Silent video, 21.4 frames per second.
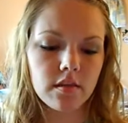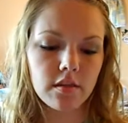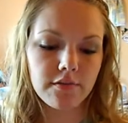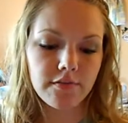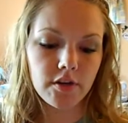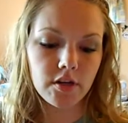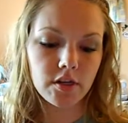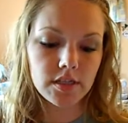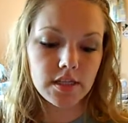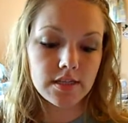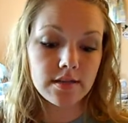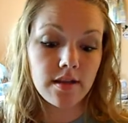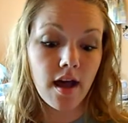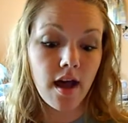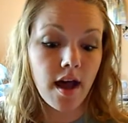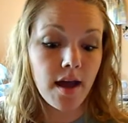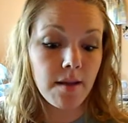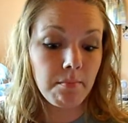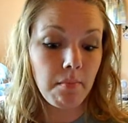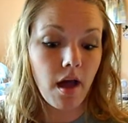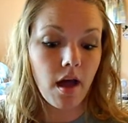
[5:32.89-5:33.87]
The first is
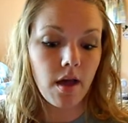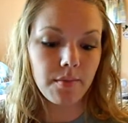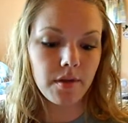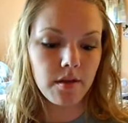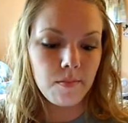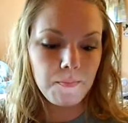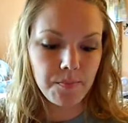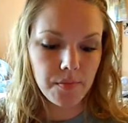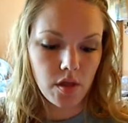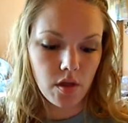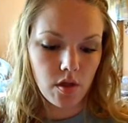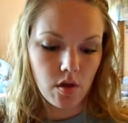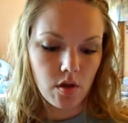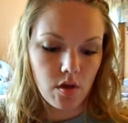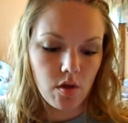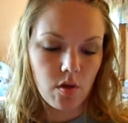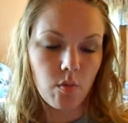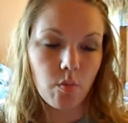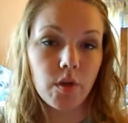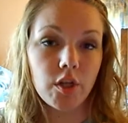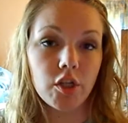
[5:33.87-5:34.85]
Hot Mama,
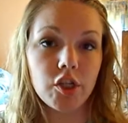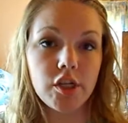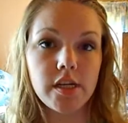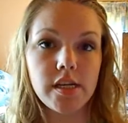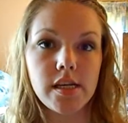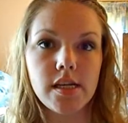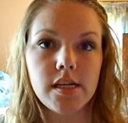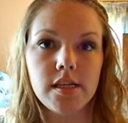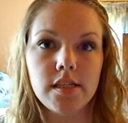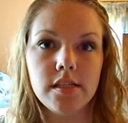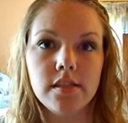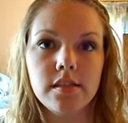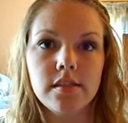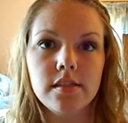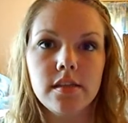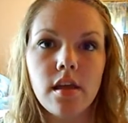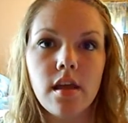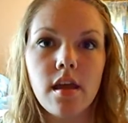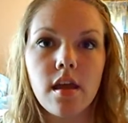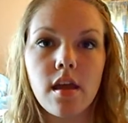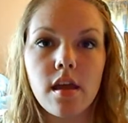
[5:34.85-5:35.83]
which is